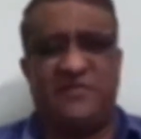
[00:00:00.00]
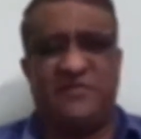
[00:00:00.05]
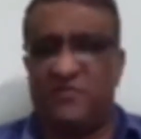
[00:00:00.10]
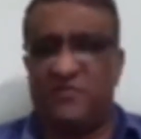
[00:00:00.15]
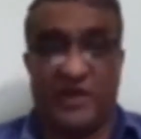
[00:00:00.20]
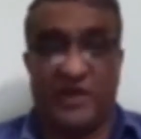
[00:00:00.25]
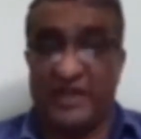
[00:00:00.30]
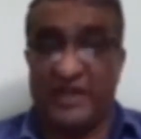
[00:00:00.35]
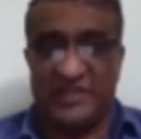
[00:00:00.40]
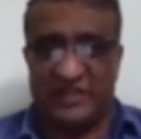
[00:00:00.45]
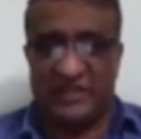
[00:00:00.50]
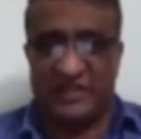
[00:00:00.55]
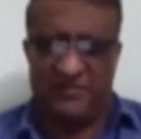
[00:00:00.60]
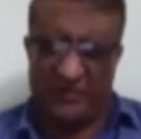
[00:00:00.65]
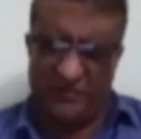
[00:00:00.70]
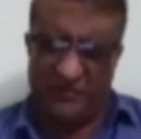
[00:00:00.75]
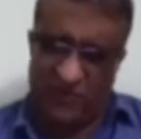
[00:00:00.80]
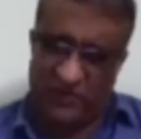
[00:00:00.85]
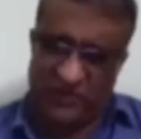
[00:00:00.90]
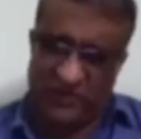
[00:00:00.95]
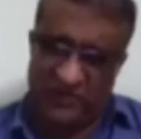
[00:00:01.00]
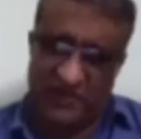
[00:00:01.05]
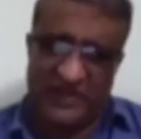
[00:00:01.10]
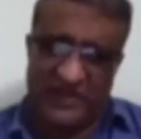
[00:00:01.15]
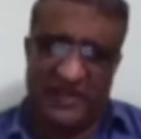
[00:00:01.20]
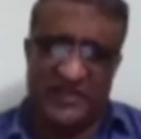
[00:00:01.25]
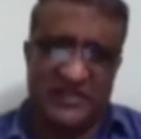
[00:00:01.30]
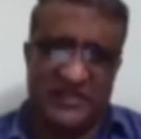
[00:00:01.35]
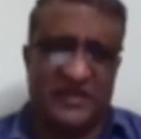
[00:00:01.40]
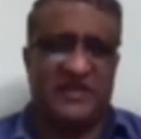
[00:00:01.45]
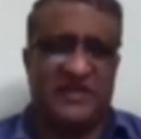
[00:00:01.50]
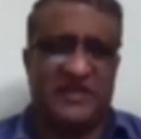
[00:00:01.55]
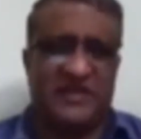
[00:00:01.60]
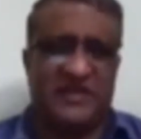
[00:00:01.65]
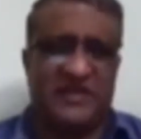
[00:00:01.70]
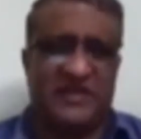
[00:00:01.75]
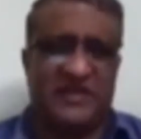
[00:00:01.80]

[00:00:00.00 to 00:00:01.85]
vacation. Before the vacation,